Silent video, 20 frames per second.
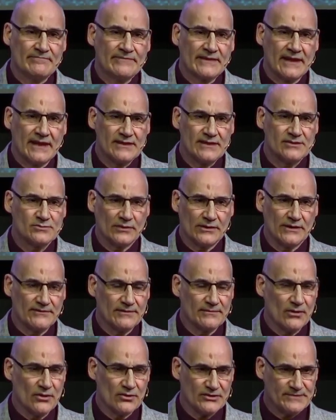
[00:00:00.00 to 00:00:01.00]
is one of the
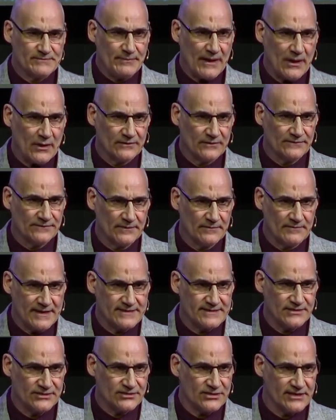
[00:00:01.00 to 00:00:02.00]
most powerful
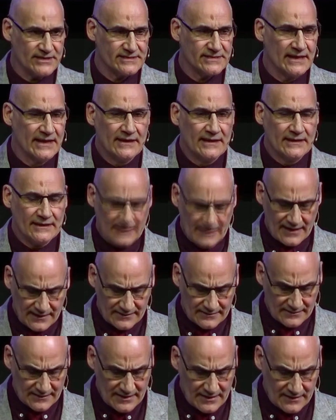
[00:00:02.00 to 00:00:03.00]
messages
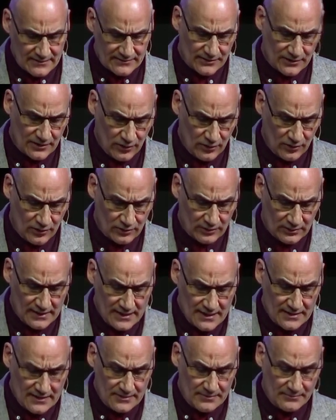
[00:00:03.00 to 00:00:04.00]
in the whole
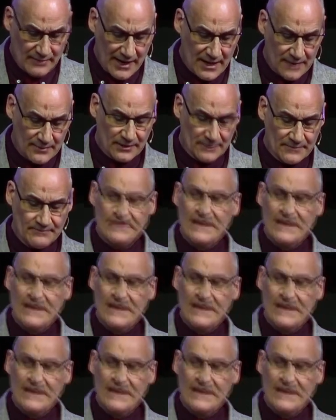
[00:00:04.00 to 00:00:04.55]
Bible.